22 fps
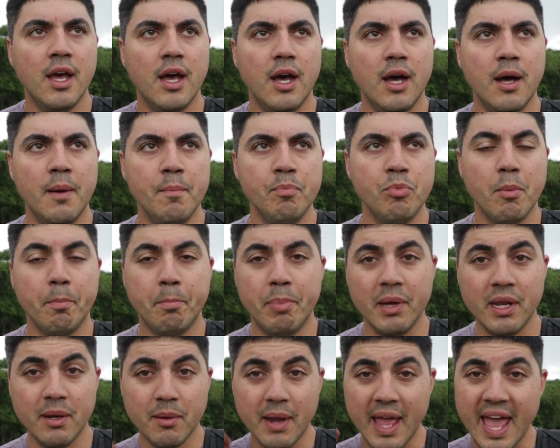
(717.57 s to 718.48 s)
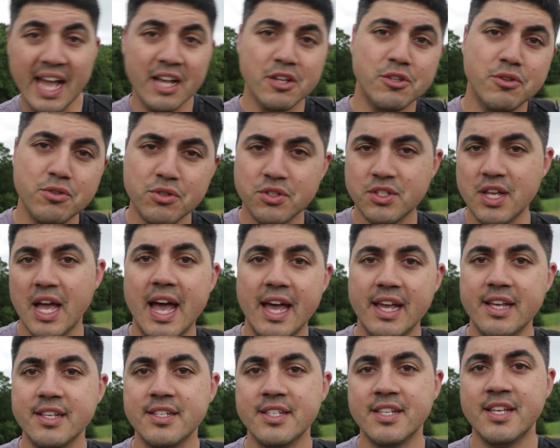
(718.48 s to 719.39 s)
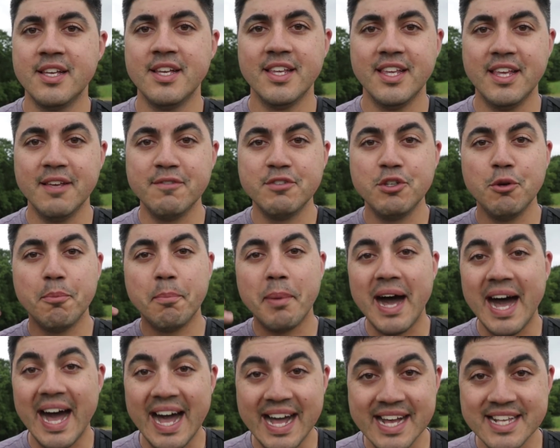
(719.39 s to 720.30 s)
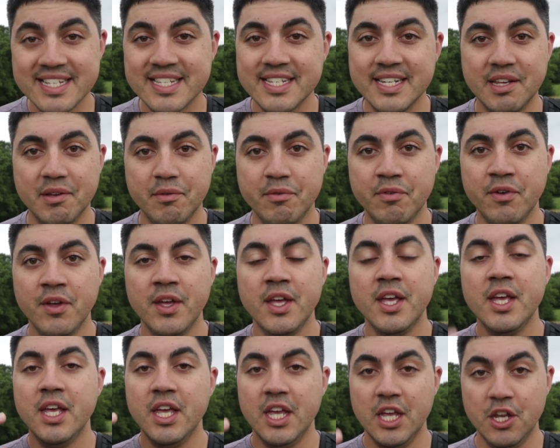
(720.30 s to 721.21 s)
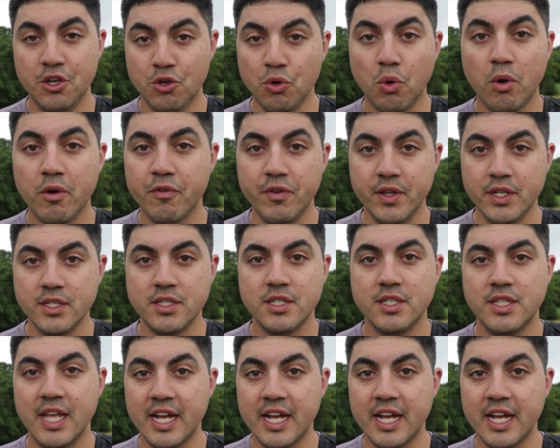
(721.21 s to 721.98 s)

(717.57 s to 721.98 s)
Um, but exercise gives you positive endorphins.